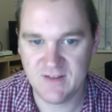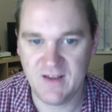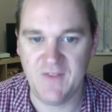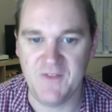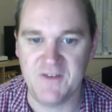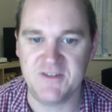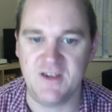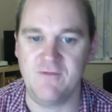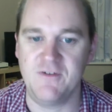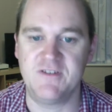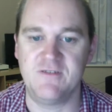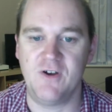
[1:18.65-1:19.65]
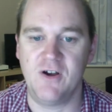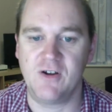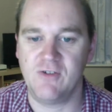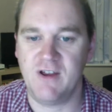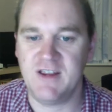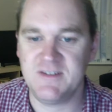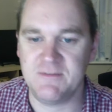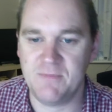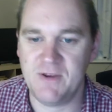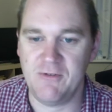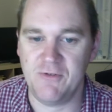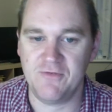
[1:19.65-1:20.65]
and the service of our great
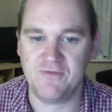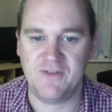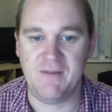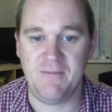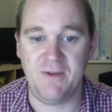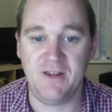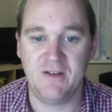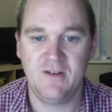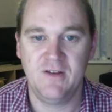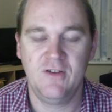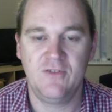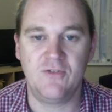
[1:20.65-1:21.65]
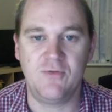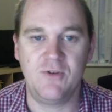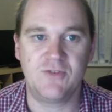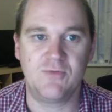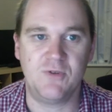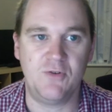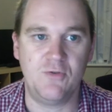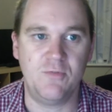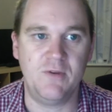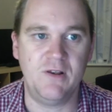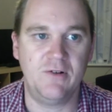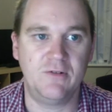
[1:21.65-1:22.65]
imperial family, to which we all
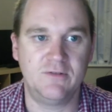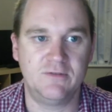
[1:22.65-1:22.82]
belong.